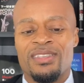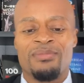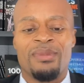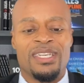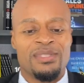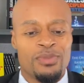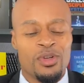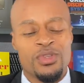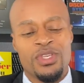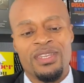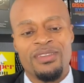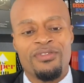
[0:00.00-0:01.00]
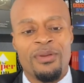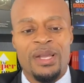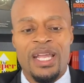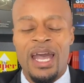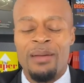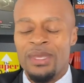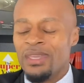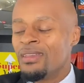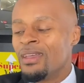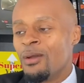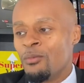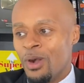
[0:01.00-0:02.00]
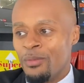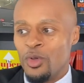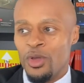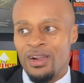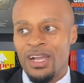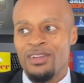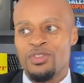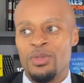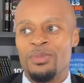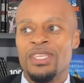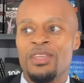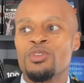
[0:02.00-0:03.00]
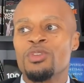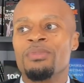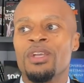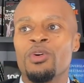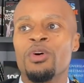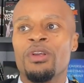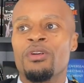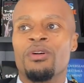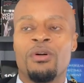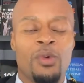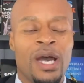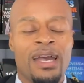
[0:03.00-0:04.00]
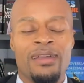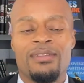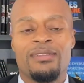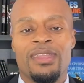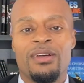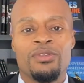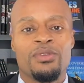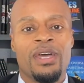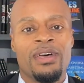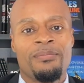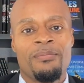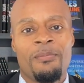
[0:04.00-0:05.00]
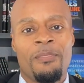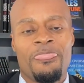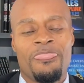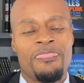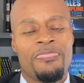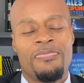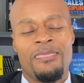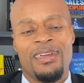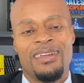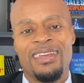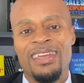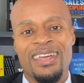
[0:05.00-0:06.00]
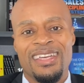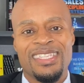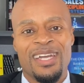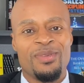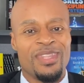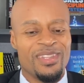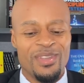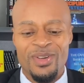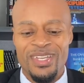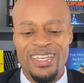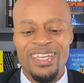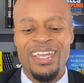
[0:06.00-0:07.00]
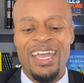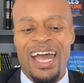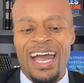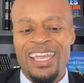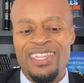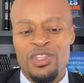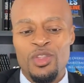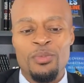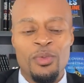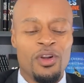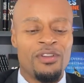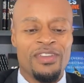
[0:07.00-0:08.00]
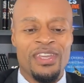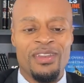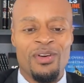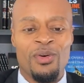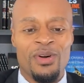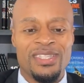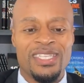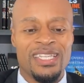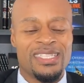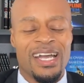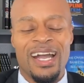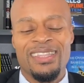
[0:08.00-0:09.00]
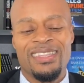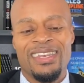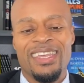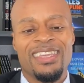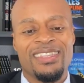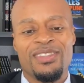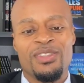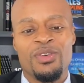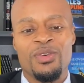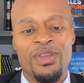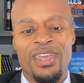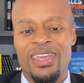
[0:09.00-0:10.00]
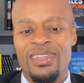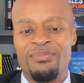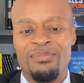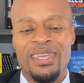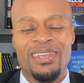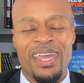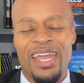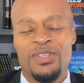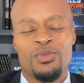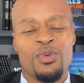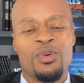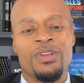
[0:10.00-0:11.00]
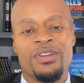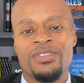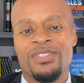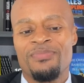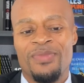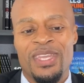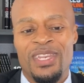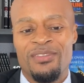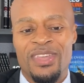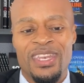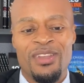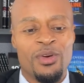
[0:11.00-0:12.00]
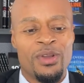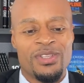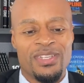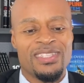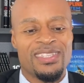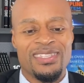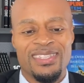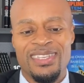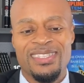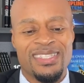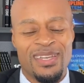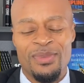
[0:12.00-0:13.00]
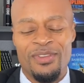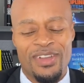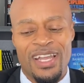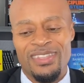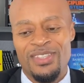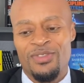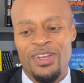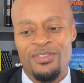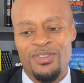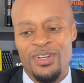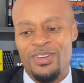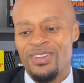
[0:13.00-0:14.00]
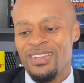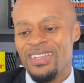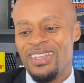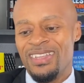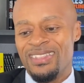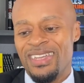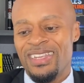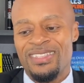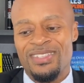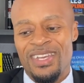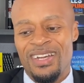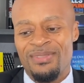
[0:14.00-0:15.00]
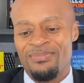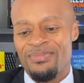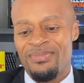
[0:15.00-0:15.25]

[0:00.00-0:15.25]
somebody's bullshit from a comment while I'm doing a live stream and say, you should be a lawyer. Or why? They don't do that. That's not what they're doing. I get to do more of it on TikTok than they get to do in being actual lawyers. And if any lawyers listening to this, tell me if I got this right or wrong. That ain't the job.